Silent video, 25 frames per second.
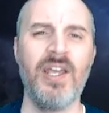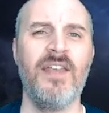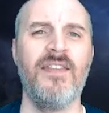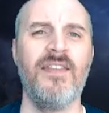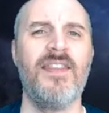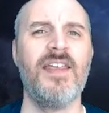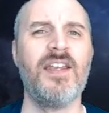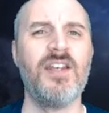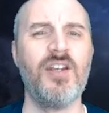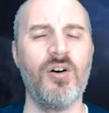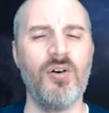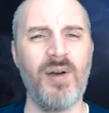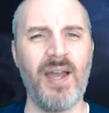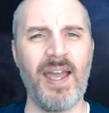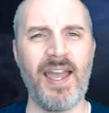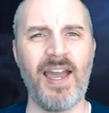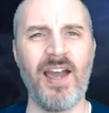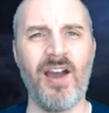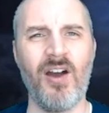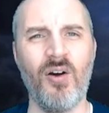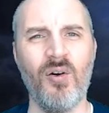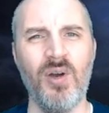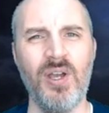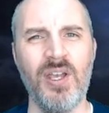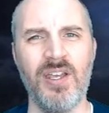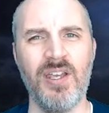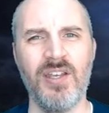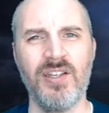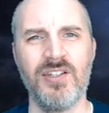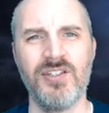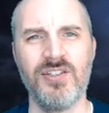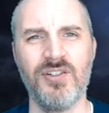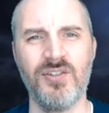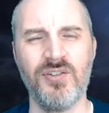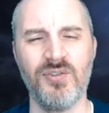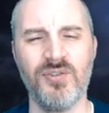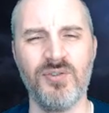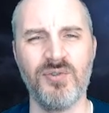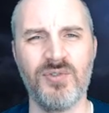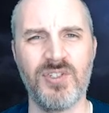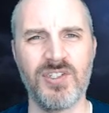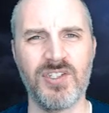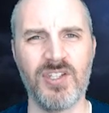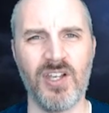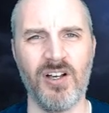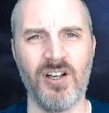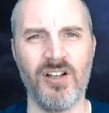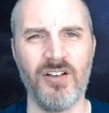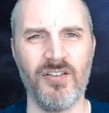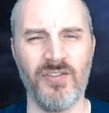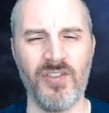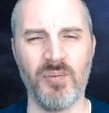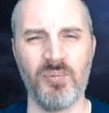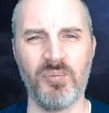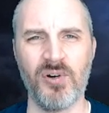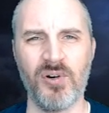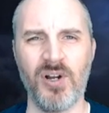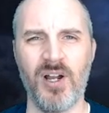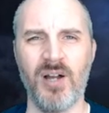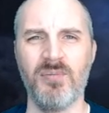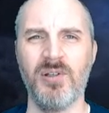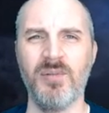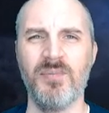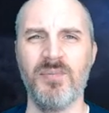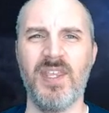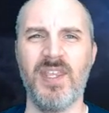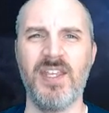They know how to solve the problem.